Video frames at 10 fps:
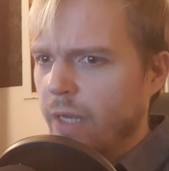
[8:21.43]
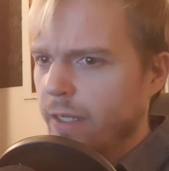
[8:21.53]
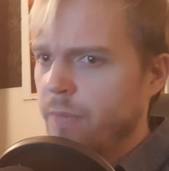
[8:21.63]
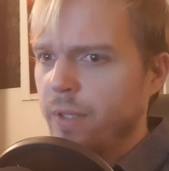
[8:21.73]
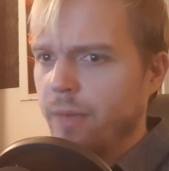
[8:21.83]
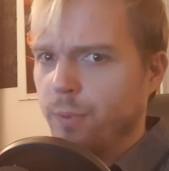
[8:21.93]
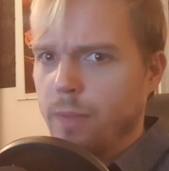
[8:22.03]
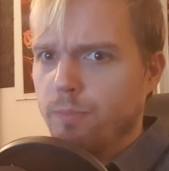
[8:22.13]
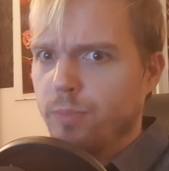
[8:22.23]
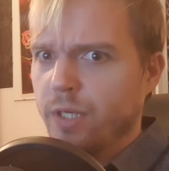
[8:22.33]
And it can be a
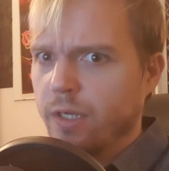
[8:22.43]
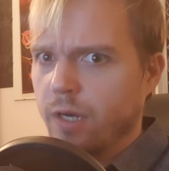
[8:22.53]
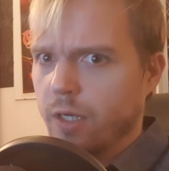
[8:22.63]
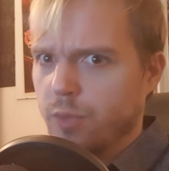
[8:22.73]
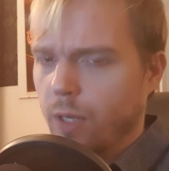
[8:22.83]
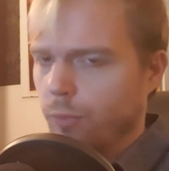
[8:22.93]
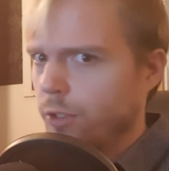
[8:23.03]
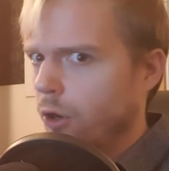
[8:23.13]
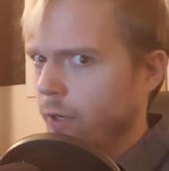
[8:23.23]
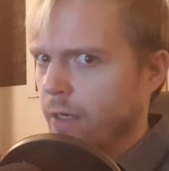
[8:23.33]
pretty big cut as well. We're
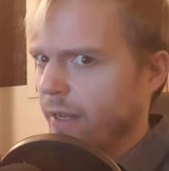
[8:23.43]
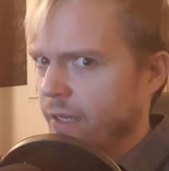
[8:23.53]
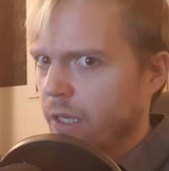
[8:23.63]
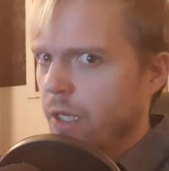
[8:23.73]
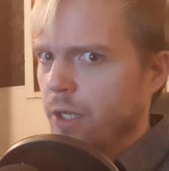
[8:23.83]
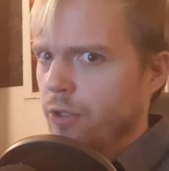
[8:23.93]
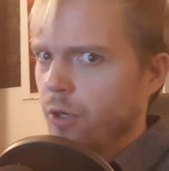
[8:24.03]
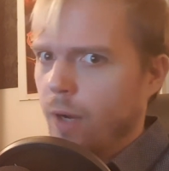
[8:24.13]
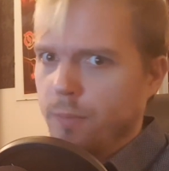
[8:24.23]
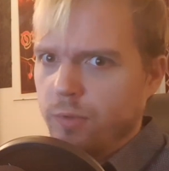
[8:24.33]
talking like,
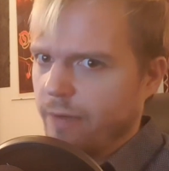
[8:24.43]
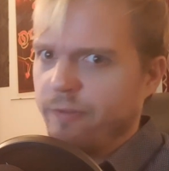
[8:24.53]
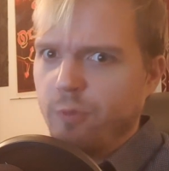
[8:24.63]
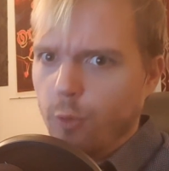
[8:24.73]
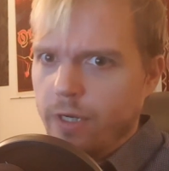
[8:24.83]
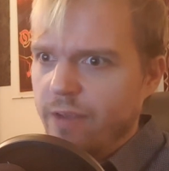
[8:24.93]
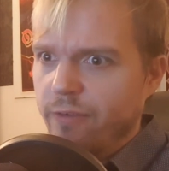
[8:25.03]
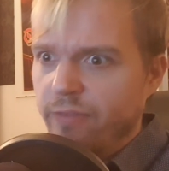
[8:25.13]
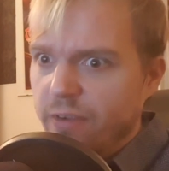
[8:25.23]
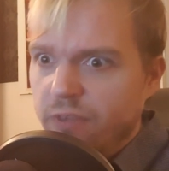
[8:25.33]
up to like
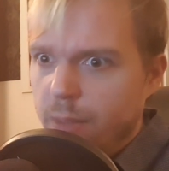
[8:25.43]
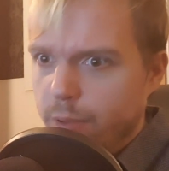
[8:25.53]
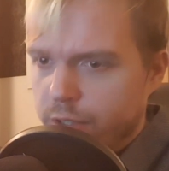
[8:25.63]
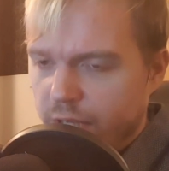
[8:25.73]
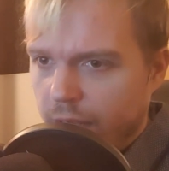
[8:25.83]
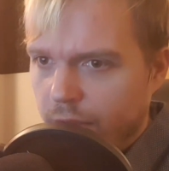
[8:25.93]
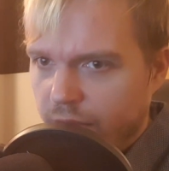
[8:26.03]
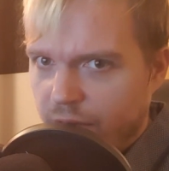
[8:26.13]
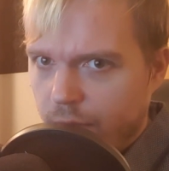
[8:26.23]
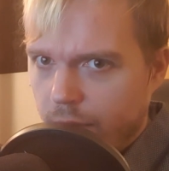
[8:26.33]
40-50%
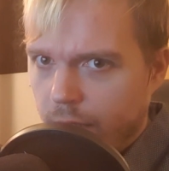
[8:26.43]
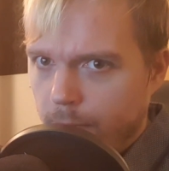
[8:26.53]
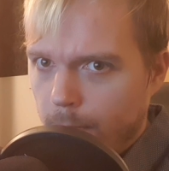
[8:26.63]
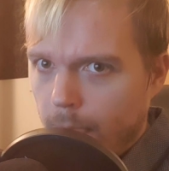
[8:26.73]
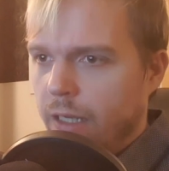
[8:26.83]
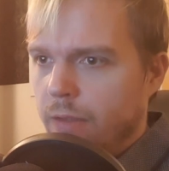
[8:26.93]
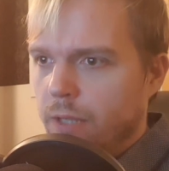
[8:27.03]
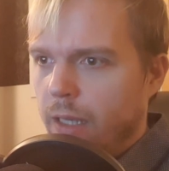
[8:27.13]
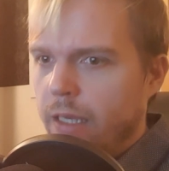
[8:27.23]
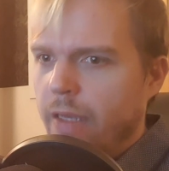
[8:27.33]
of everything.
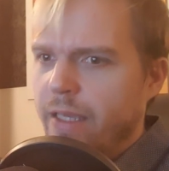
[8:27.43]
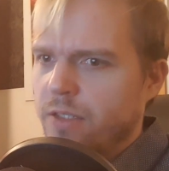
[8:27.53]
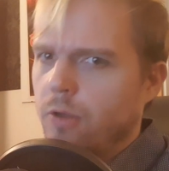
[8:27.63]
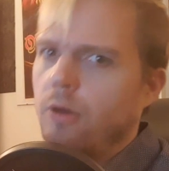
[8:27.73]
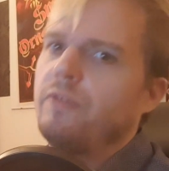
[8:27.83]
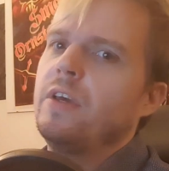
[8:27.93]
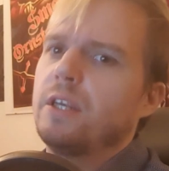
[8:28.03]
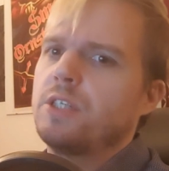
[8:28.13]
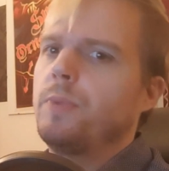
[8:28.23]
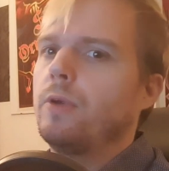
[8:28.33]
And I guess a lot of
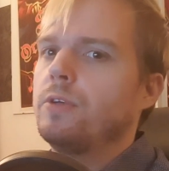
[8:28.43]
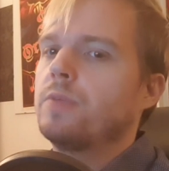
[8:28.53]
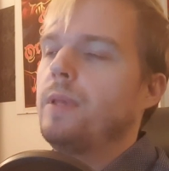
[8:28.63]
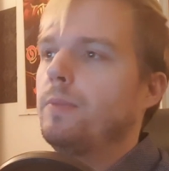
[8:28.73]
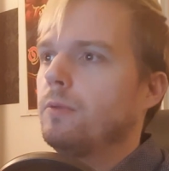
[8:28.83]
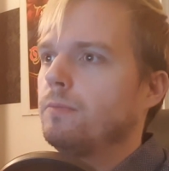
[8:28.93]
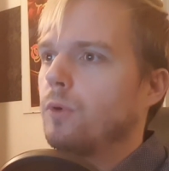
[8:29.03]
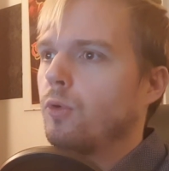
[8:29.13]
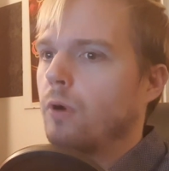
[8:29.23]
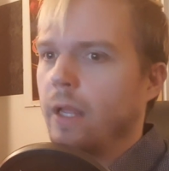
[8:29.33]
inexperienced people,
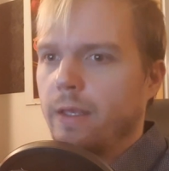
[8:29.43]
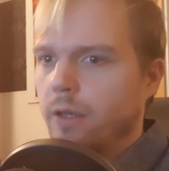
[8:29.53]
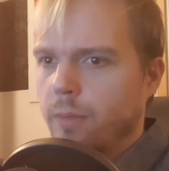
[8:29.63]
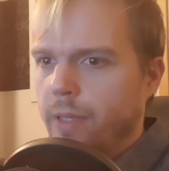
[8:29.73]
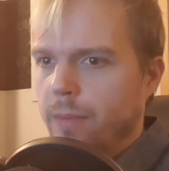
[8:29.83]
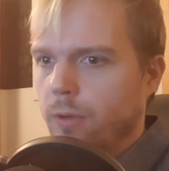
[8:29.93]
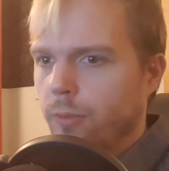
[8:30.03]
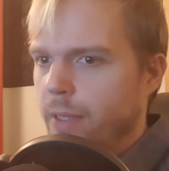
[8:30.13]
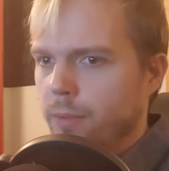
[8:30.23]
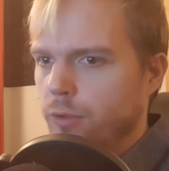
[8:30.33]
or like young people, or
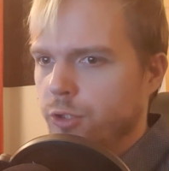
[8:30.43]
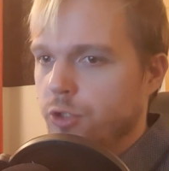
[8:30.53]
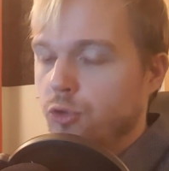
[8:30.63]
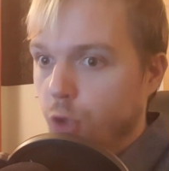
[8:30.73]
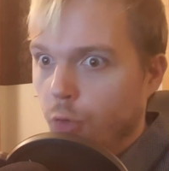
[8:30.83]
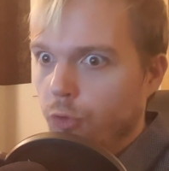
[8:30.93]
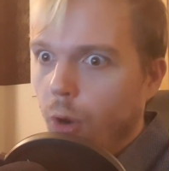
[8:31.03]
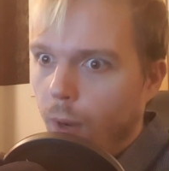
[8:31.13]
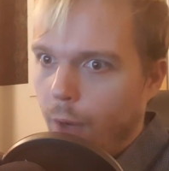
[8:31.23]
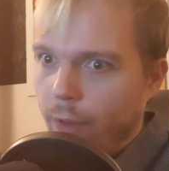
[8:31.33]
people who just don't
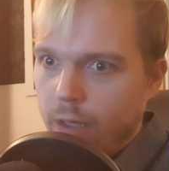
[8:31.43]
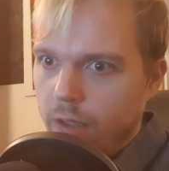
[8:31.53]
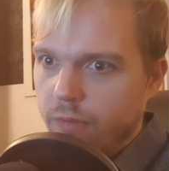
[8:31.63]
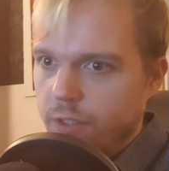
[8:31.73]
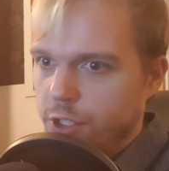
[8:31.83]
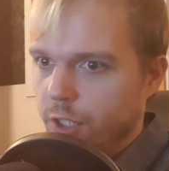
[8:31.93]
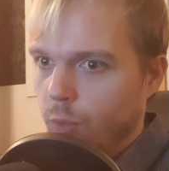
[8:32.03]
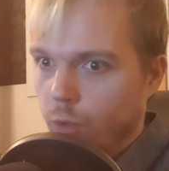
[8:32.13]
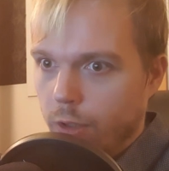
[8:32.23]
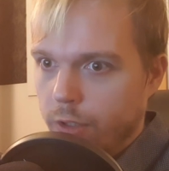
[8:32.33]
know how any of this shit
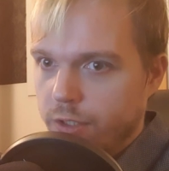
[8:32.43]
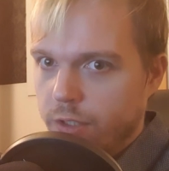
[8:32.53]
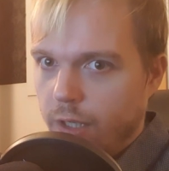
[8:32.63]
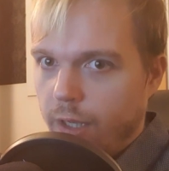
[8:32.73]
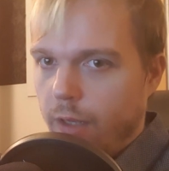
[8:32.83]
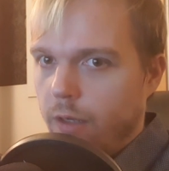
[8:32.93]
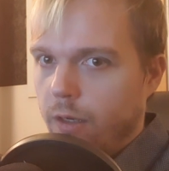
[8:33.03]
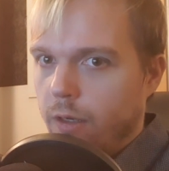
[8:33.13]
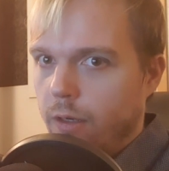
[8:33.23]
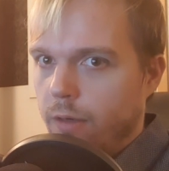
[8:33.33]
works,
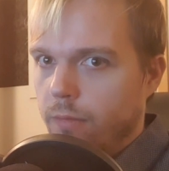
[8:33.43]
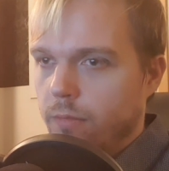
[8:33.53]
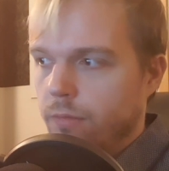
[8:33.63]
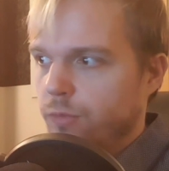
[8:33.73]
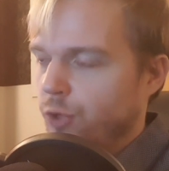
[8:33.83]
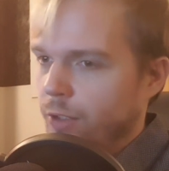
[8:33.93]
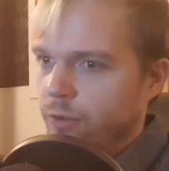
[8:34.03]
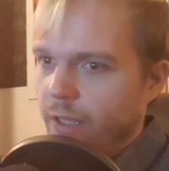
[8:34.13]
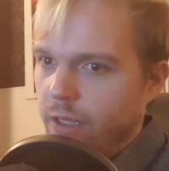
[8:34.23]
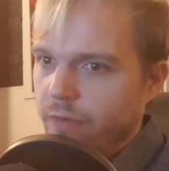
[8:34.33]
try to
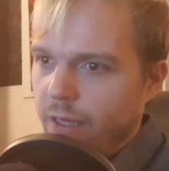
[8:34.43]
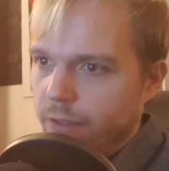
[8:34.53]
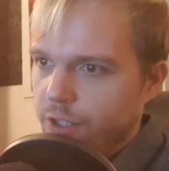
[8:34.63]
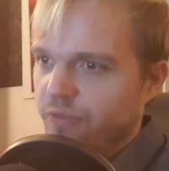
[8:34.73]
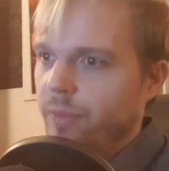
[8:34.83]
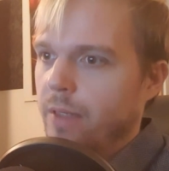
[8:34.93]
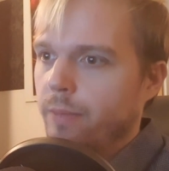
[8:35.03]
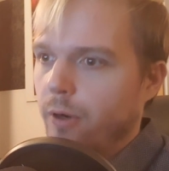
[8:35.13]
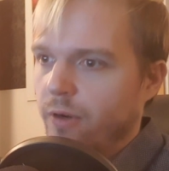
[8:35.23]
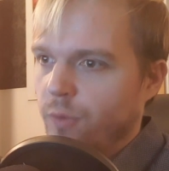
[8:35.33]
take advantage of being
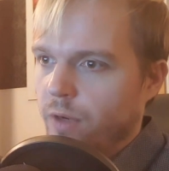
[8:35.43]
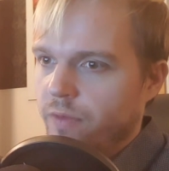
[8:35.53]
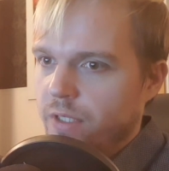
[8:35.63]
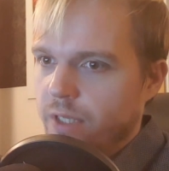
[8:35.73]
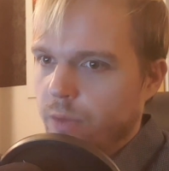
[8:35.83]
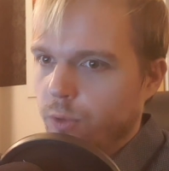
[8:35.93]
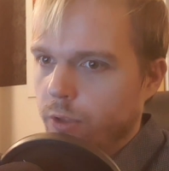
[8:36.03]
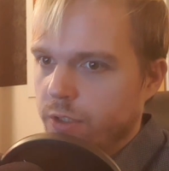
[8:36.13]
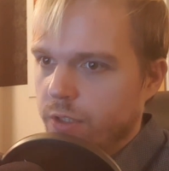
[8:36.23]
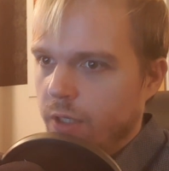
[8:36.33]
part of one of these
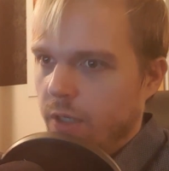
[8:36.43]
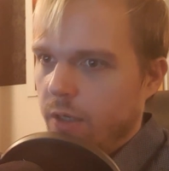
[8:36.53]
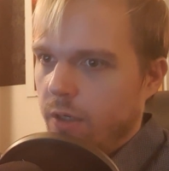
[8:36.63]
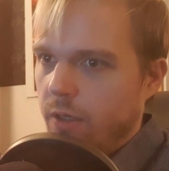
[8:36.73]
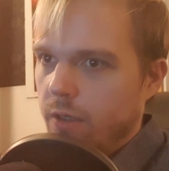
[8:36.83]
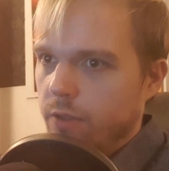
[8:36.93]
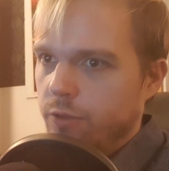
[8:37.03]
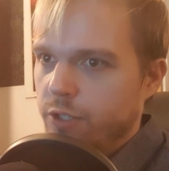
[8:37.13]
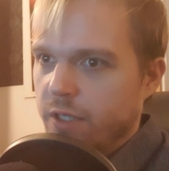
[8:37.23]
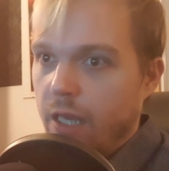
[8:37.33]
networks
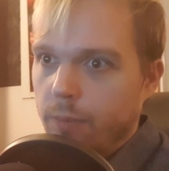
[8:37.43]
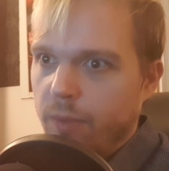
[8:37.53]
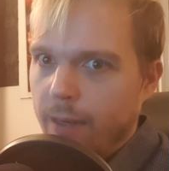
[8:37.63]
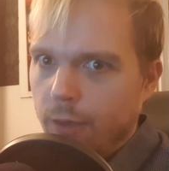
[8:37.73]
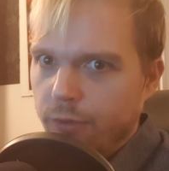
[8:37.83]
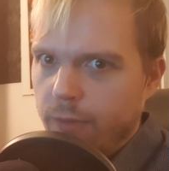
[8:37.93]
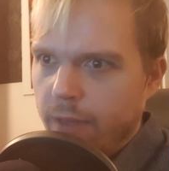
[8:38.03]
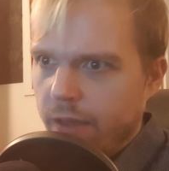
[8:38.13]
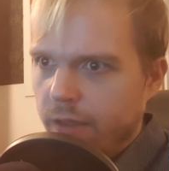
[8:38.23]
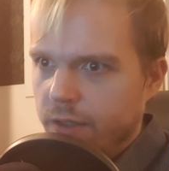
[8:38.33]
to just help them out and
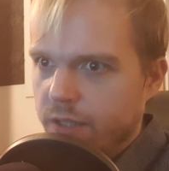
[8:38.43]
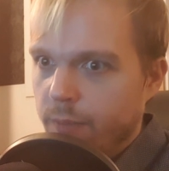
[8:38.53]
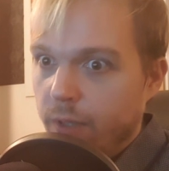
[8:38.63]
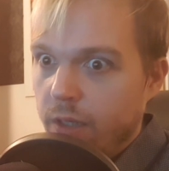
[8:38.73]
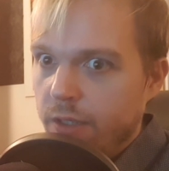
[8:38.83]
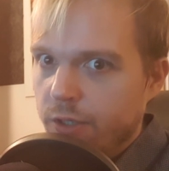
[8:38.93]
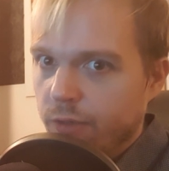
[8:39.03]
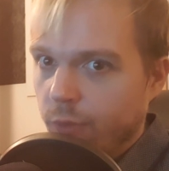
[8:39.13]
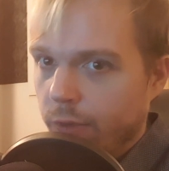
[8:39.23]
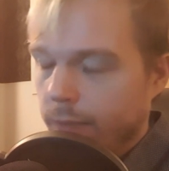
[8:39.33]
make things a bit
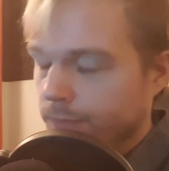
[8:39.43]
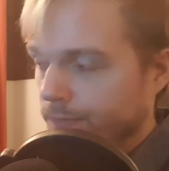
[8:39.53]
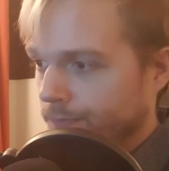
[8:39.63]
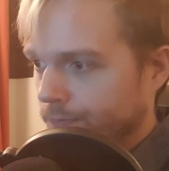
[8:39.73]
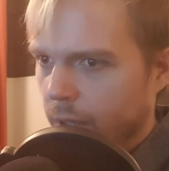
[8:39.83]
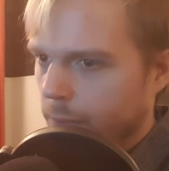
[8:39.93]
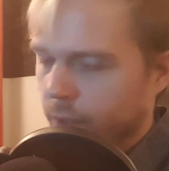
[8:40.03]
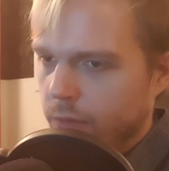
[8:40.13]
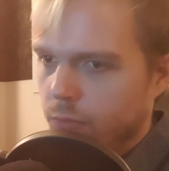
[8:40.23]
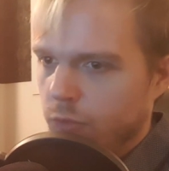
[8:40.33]
easier for them.
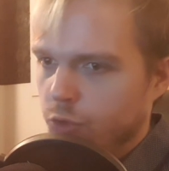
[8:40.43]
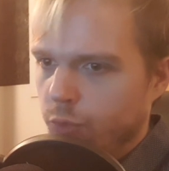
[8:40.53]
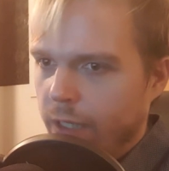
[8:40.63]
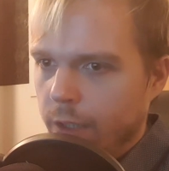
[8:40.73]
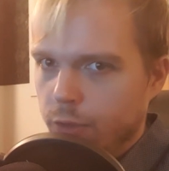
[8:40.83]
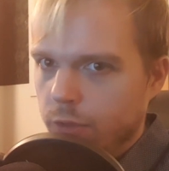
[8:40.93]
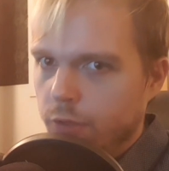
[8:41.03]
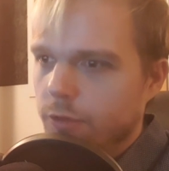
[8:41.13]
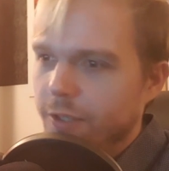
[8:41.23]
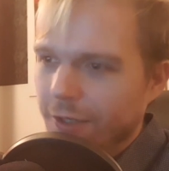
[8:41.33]
But really, you
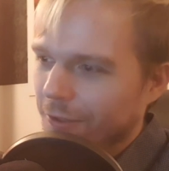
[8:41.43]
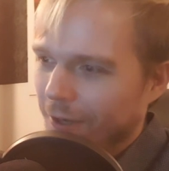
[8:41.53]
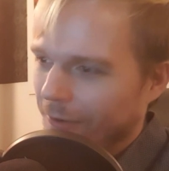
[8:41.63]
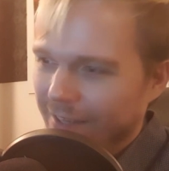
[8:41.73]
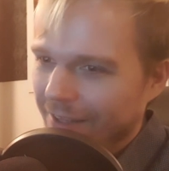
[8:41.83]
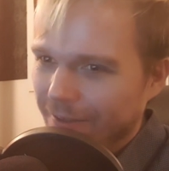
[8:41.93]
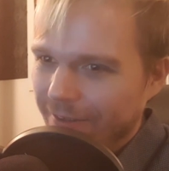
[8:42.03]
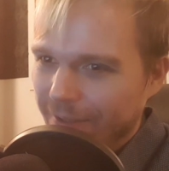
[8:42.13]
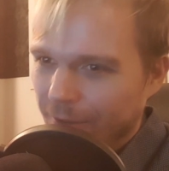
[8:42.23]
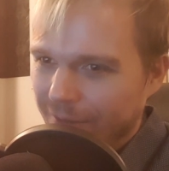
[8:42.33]
don't need to.
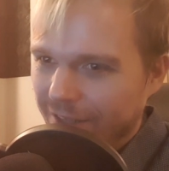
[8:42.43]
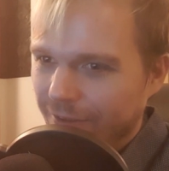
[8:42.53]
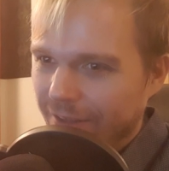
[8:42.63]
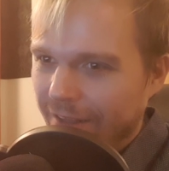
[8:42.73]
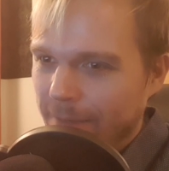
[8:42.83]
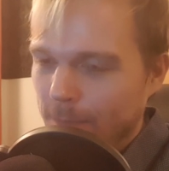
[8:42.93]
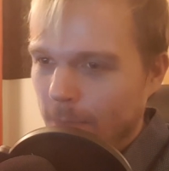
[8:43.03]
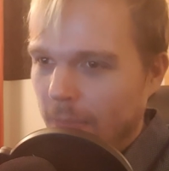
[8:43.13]
You don't need to today.